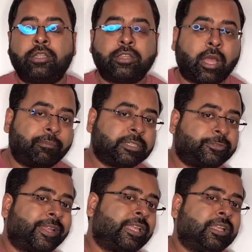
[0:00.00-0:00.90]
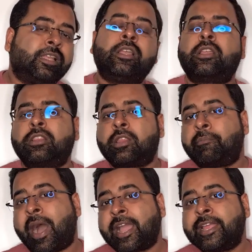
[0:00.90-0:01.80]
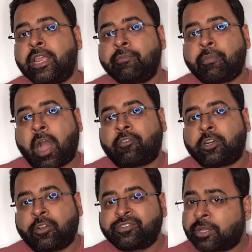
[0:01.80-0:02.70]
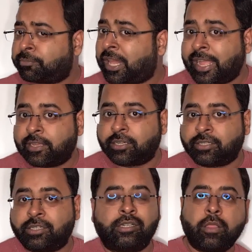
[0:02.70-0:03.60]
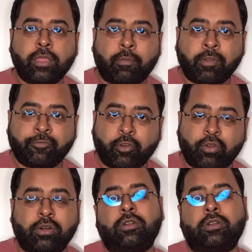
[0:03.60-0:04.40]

Number 3, the bargaining power of supplier. Number 4,